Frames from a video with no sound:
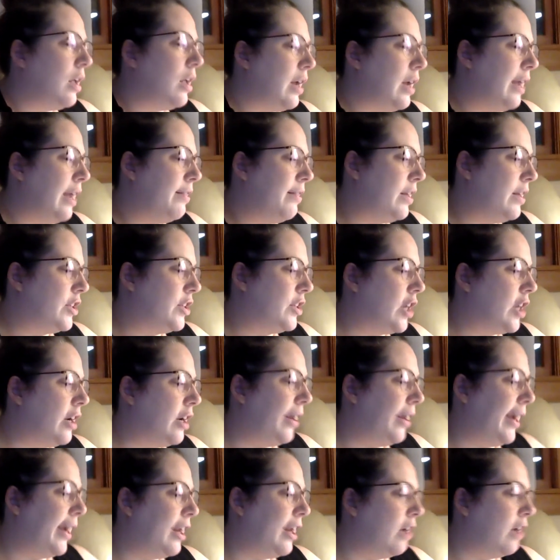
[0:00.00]
And then
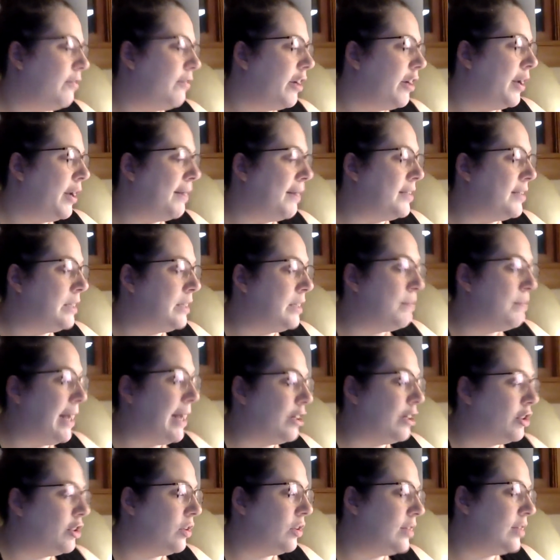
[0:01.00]
turning it over, you have
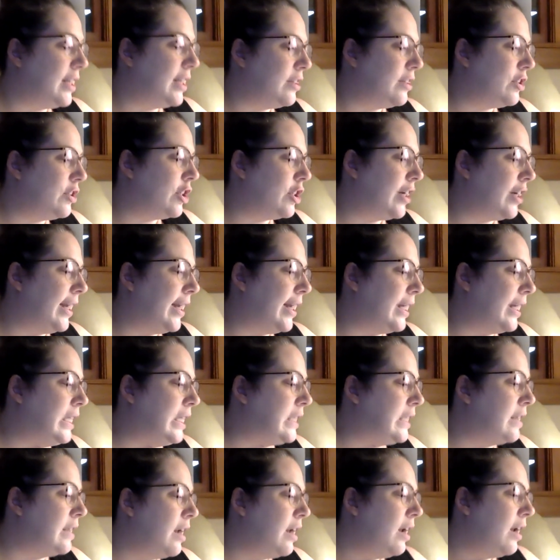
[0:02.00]
special
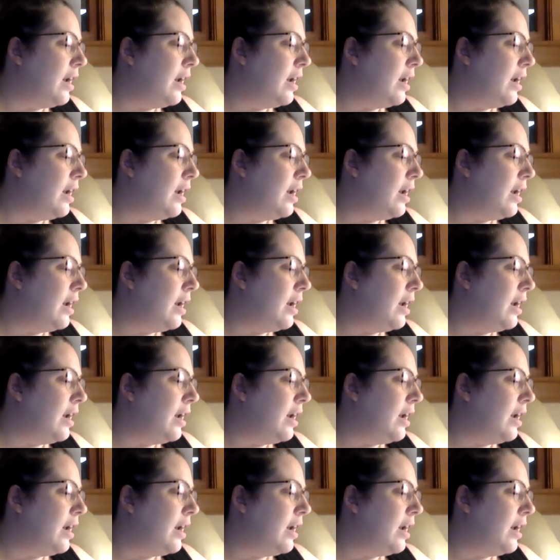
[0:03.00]
districts.